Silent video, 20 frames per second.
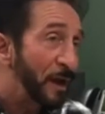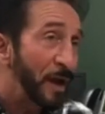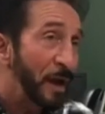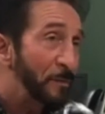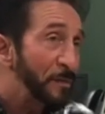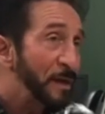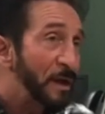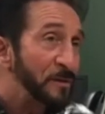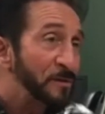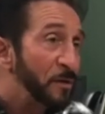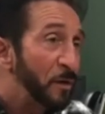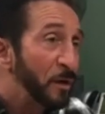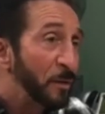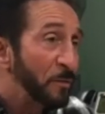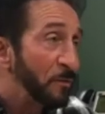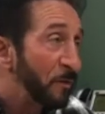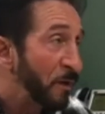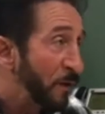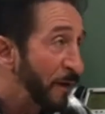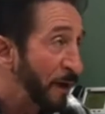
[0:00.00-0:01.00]
I mean, don't get
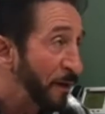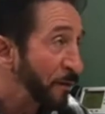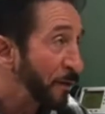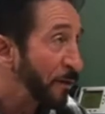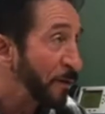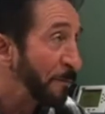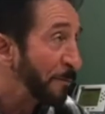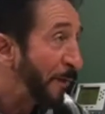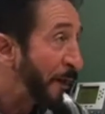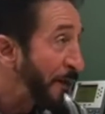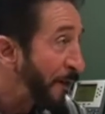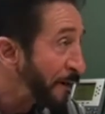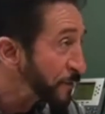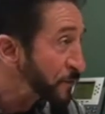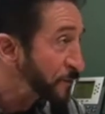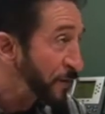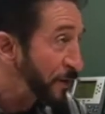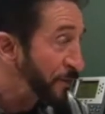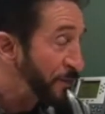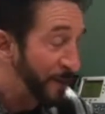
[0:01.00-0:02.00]
me wrong, I don't go to
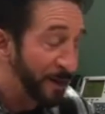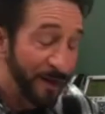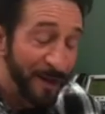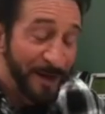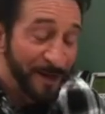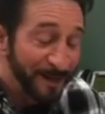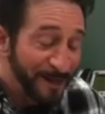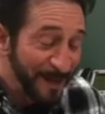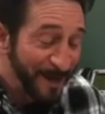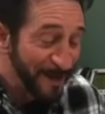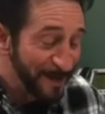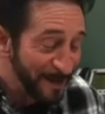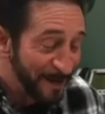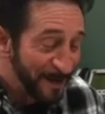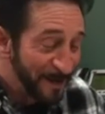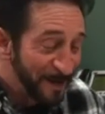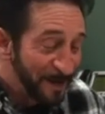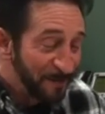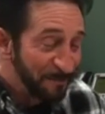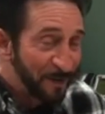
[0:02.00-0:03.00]
bars or anything like that,
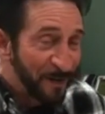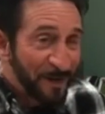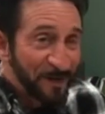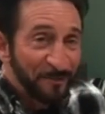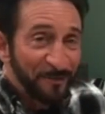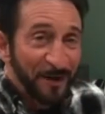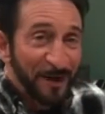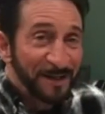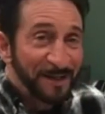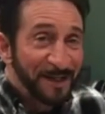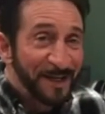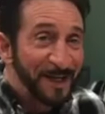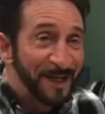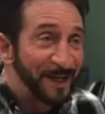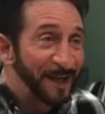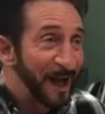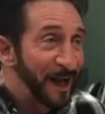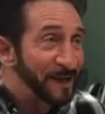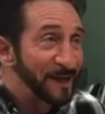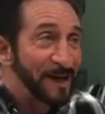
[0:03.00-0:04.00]
but if I
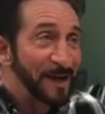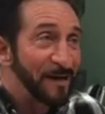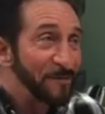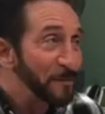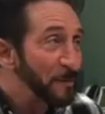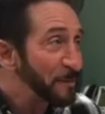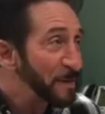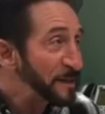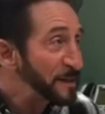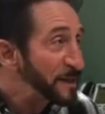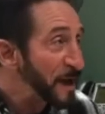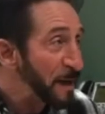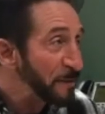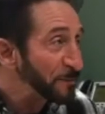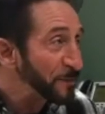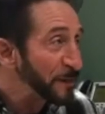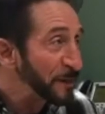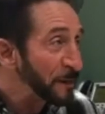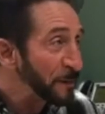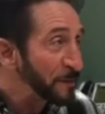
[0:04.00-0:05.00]
did, I'd never be
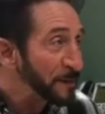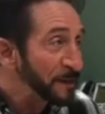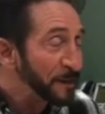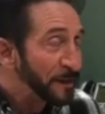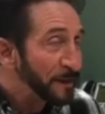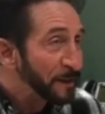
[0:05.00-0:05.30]
tempted. I mean,